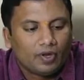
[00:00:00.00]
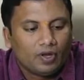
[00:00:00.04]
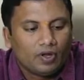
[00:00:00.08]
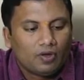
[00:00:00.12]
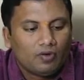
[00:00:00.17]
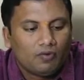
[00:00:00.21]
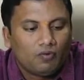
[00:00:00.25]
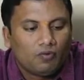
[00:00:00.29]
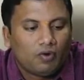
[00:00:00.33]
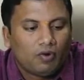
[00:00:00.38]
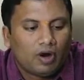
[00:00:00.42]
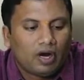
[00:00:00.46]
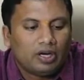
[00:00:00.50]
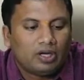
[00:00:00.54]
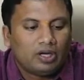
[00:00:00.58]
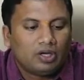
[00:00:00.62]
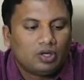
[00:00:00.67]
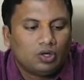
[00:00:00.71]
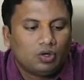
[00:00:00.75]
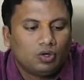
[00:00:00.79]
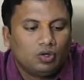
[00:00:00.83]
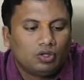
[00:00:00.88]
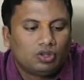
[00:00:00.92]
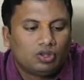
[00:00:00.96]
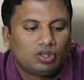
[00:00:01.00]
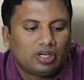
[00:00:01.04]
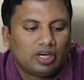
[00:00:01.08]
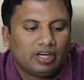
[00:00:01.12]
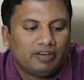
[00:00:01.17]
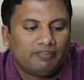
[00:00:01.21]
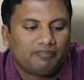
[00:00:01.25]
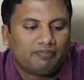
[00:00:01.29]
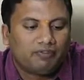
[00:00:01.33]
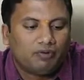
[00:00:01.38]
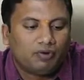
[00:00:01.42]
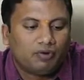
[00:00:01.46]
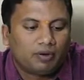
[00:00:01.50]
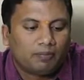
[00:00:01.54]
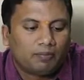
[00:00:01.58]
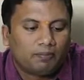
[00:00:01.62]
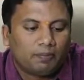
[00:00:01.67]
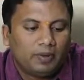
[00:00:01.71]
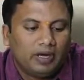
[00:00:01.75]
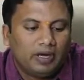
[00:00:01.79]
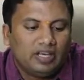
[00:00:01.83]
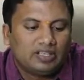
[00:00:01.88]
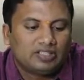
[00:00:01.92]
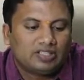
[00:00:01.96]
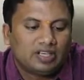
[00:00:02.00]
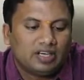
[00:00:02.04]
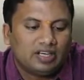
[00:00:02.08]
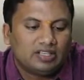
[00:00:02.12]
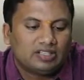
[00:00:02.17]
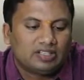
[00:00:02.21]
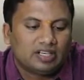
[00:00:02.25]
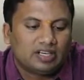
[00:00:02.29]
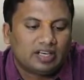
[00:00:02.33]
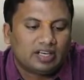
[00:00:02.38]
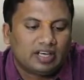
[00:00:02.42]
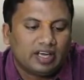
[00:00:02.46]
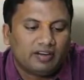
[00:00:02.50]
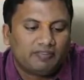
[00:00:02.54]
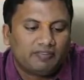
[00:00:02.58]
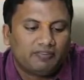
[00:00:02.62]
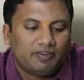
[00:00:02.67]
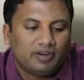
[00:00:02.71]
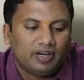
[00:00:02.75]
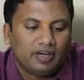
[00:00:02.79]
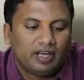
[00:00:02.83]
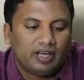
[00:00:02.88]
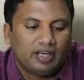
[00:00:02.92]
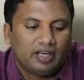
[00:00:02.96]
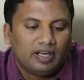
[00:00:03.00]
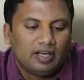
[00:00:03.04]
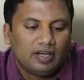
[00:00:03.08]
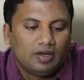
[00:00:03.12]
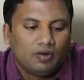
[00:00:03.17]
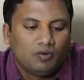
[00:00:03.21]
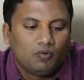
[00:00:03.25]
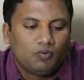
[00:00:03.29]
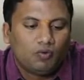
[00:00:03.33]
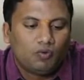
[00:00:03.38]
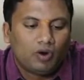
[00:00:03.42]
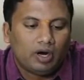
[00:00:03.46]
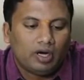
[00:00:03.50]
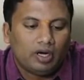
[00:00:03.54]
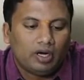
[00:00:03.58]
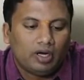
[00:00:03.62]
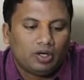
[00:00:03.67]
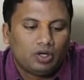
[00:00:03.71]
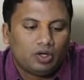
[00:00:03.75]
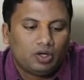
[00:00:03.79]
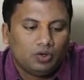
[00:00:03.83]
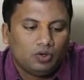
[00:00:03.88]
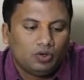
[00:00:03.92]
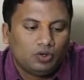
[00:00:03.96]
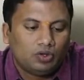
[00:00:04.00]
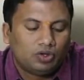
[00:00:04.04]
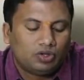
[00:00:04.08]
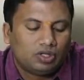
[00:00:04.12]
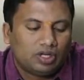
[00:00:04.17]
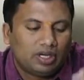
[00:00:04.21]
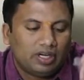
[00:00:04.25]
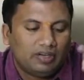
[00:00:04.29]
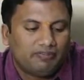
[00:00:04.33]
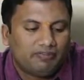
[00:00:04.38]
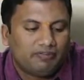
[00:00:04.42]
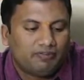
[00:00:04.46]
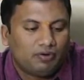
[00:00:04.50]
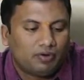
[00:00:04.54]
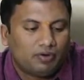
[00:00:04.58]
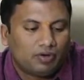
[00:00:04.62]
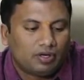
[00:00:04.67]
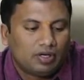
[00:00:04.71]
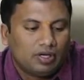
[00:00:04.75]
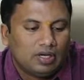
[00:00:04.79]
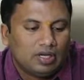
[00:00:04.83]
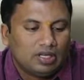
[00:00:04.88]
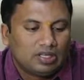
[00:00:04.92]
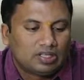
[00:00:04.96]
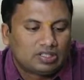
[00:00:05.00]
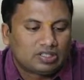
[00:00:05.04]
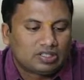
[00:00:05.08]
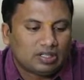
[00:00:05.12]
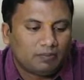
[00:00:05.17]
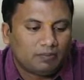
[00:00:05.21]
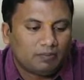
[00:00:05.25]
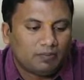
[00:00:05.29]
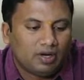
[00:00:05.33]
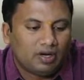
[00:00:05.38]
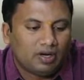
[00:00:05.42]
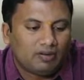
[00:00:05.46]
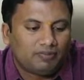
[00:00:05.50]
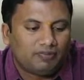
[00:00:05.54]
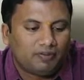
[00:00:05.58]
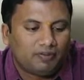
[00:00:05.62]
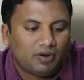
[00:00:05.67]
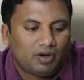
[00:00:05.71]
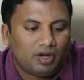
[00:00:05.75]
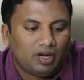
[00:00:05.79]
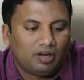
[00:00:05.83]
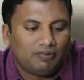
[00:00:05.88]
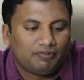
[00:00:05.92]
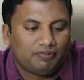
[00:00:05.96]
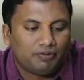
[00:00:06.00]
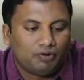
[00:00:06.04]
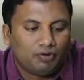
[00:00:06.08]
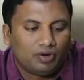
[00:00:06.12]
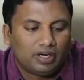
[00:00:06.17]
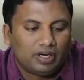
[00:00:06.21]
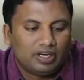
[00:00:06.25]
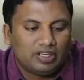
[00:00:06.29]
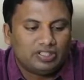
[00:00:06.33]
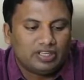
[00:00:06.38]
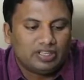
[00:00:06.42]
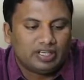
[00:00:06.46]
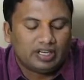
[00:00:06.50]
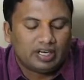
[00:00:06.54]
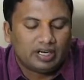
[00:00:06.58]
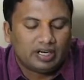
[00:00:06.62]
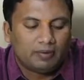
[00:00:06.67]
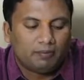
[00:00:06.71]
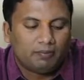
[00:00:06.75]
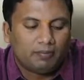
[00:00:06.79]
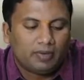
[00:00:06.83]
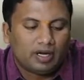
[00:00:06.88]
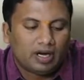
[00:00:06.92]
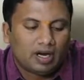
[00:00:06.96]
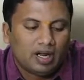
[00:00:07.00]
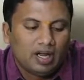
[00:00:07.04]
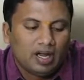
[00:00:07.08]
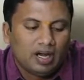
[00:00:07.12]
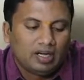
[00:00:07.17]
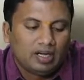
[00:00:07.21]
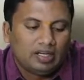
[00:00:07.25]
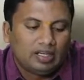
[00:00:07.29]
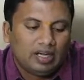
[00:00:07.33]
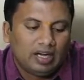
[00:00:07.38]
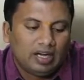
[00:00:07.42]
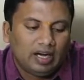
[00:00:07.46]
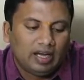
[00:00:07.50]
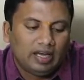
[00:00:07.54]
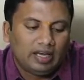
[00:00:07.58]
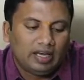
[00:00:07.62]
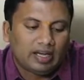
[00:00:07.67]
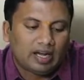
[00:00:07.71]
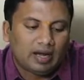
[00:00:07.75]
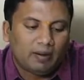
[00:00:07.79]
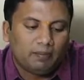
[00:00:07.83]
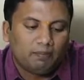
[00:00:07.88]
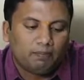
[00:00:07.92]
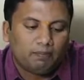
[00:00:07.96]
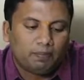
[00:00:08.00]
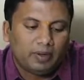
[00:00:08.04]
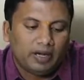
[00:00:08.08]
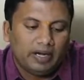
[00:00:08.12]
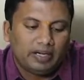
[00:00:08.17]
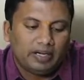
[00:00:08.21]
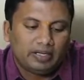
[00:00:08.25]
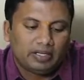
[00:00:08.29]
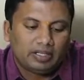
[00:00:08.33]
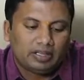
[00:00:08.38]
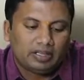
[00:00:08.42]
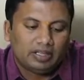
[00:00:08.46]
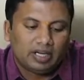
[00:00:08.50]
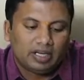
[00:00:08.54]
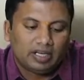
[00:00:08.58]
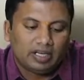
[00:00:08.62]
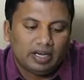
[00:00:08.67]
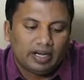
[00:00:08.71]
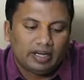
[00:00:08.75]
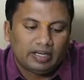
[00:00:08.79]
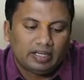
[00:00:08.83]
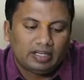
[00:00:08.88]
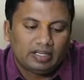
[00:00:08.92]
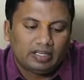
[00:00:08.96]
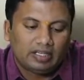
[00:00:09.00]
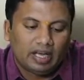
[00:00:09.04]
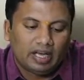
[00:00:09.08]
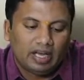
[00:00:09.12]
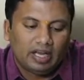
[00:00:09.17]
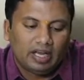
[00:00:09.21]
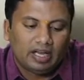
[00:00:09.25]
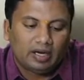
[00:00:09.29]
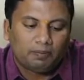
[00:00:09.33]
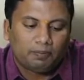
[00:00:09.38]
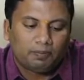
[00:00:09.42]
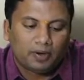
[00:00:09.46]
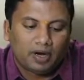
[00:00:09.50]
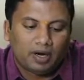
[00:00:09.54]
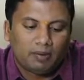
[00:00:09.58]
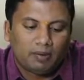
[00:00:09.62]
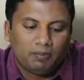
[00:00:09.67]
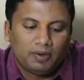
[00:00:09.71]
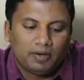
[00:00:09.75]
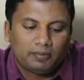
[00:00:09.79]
1, 2, 3, 4. Please listen carefully. 1, 2, 3, 4. Sum of all 4-digit number. Till I complete the entire problem